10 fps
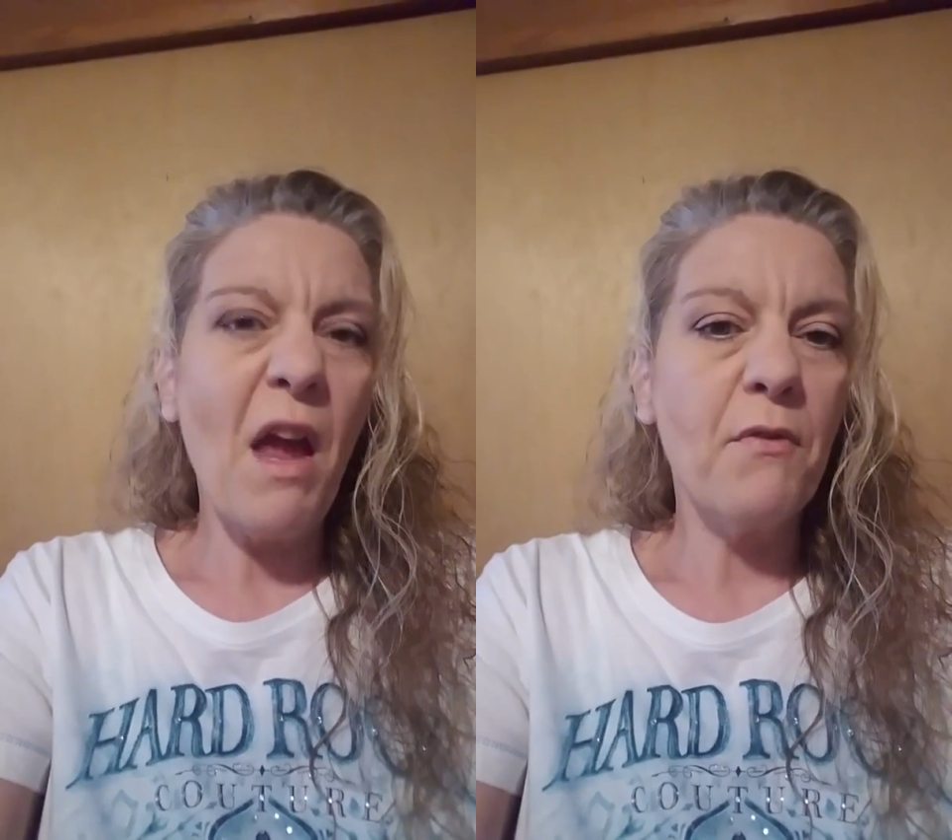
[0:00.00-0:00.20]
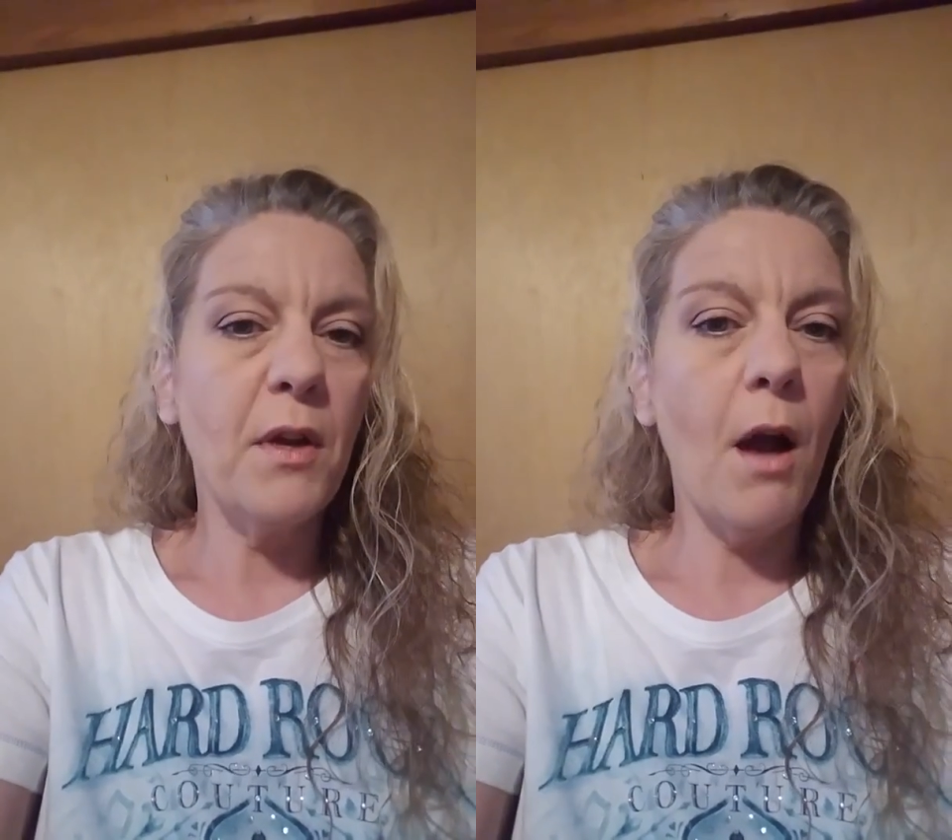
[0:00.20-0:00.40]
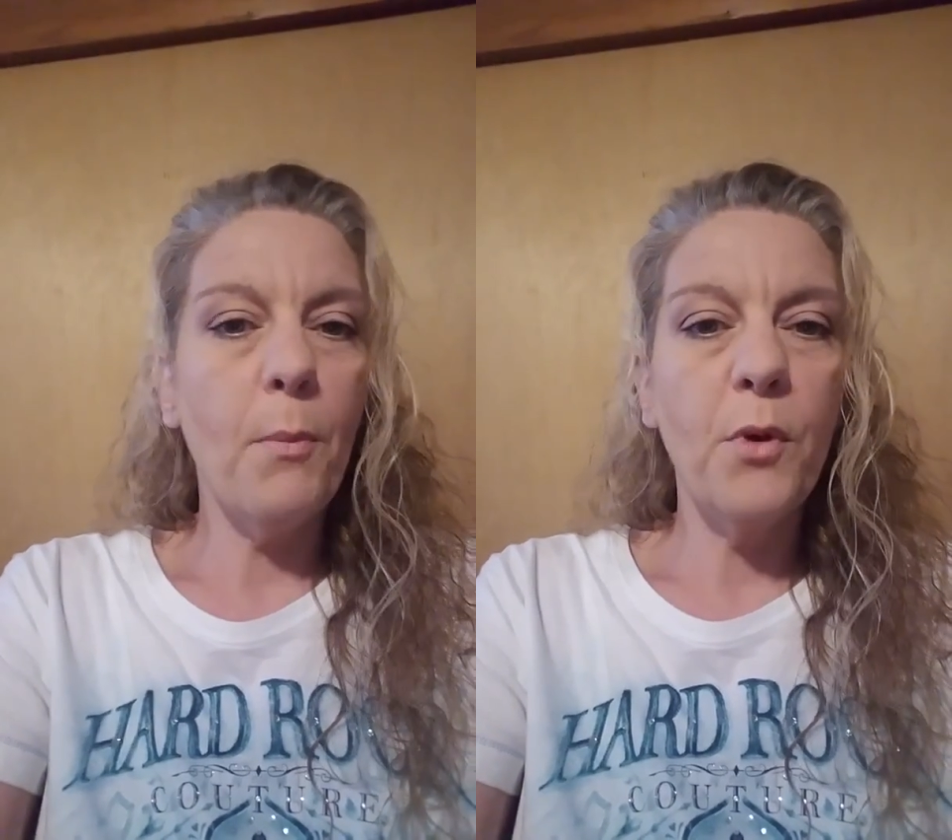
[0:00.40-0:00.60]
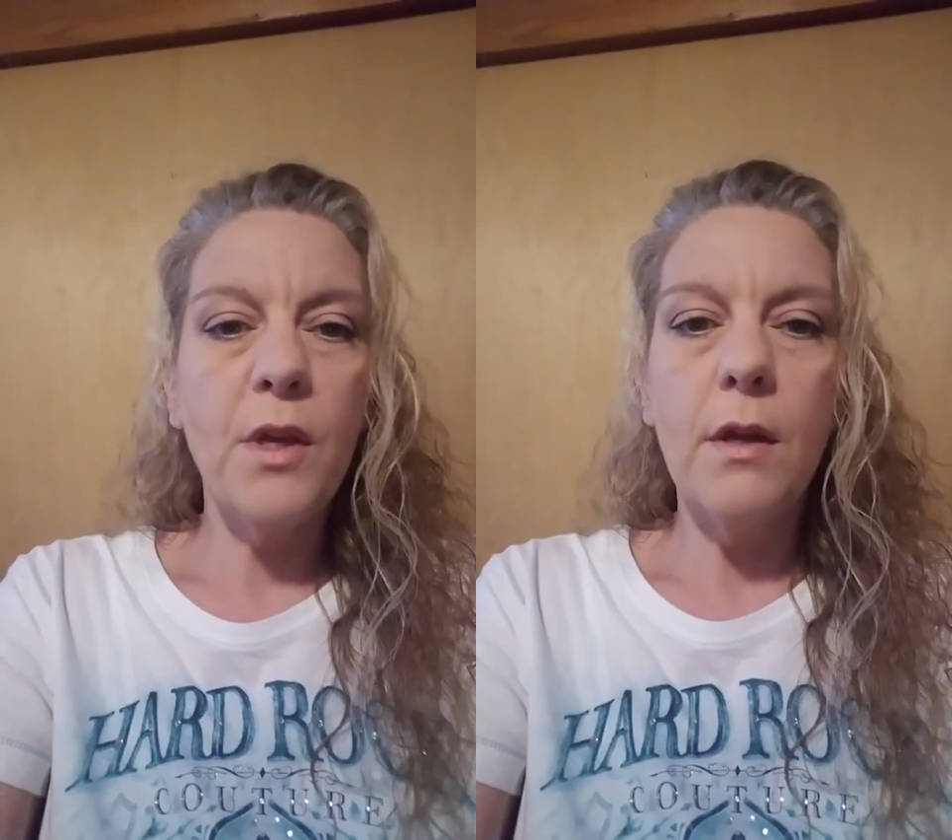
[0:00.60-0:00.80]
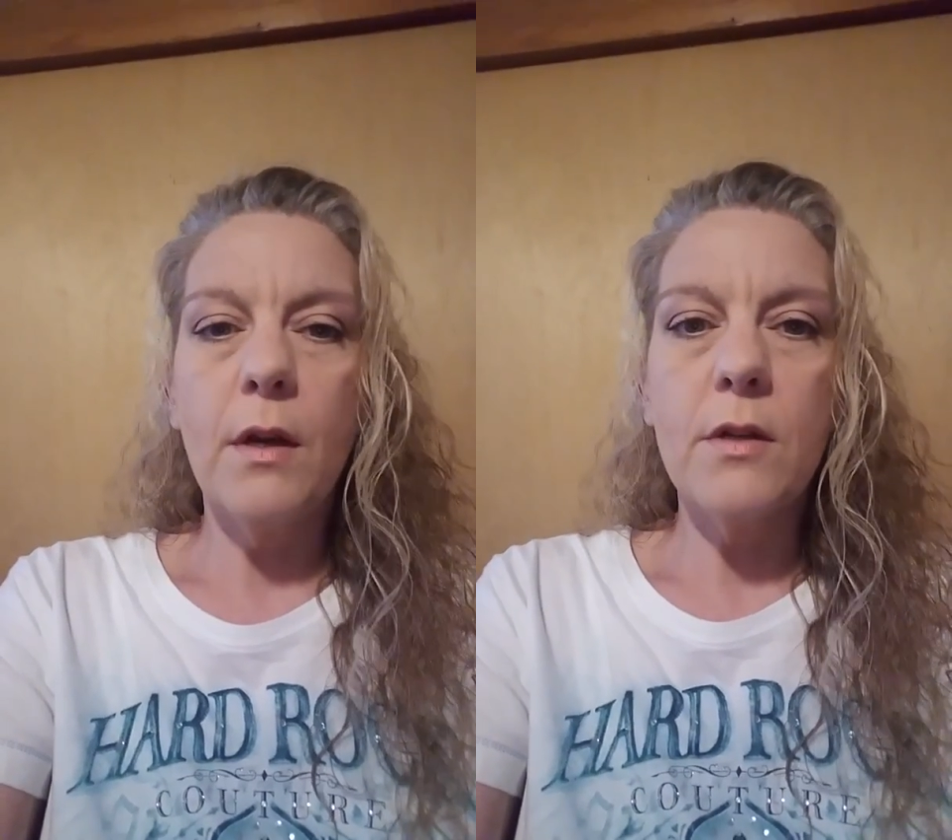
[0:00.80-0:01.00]
every couple
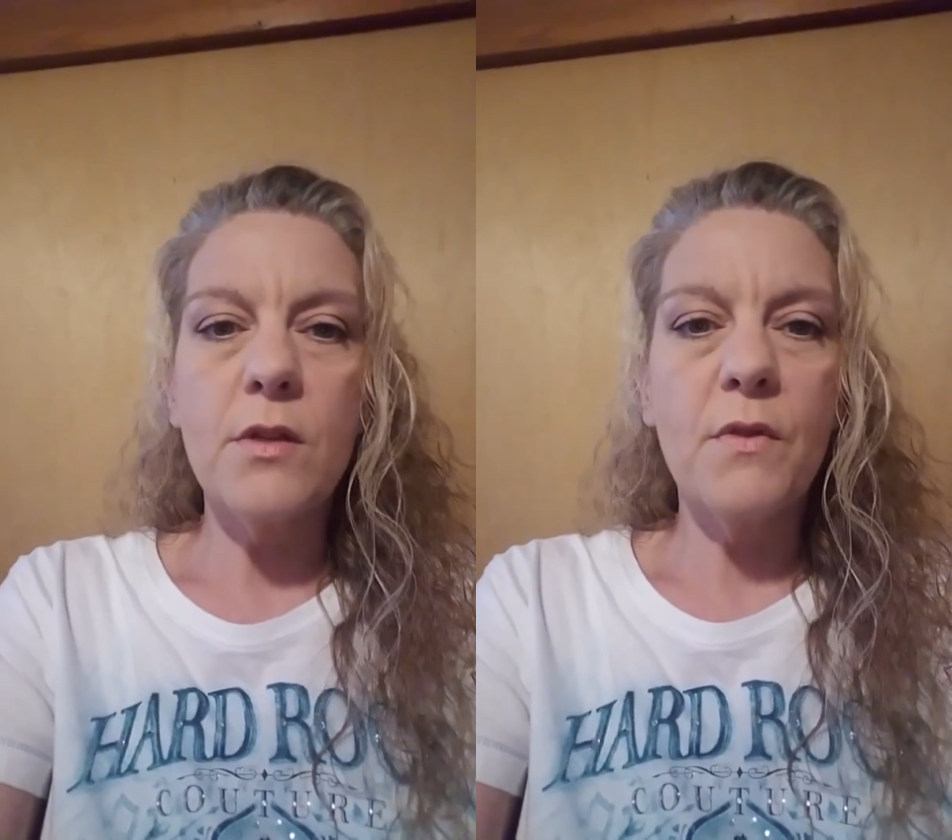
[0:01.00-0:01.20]
years.